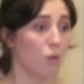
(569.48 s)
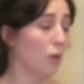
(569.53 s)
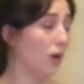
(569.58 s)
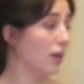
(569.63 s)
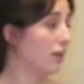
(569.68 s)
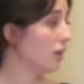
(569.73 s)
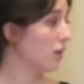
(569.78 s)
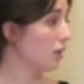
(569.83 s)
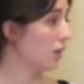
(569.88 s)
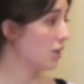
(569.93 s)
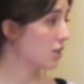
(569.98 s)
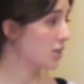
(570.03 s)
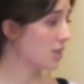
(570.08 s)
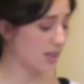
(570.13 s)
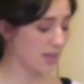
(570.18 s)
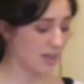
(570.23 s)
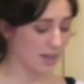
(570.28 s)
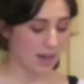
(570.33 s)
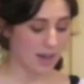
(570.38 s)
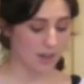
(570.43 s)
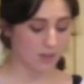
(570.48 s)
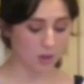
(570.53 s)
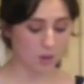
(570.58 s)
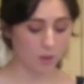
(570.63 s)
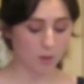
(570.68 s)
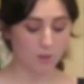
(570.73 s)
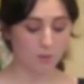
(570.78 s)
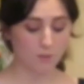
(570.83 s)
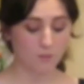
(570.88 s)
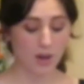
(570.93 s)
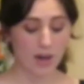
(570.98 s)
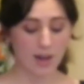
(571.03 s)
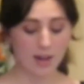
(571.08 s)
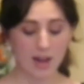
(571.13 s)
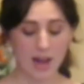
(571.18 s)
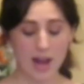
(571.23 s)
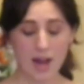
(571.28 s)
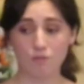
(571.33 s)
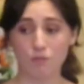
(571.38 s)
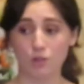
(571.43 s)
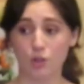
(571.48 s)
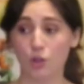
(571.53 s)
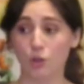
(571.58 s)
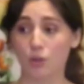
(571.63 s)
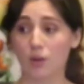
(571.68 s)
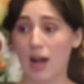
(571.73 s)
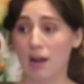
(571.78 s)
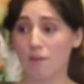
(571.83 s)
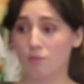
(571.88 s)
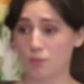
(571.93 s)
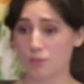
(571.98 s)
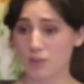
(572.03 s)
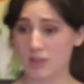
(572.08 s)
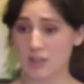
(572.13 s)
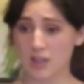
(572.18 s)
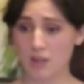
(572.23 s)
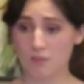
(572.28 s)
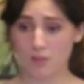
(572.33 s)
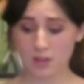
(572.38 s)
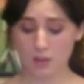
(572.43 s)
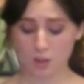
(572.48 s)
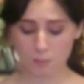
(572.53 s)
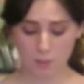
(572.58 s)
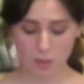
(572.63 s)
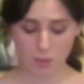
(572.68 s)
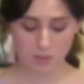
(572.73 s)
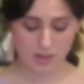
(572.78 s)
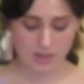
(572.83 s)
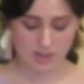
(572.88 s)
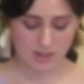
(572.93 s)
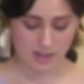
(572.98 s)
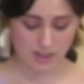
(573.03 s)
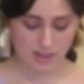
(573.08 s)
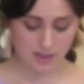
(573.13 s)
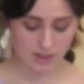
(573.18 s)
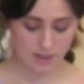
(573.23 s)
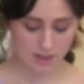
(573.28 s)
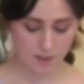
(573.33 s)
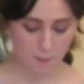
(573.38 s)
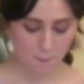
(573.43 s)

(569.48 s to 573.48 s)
went to lunch together on Friday afternoon after receiving their bonuses.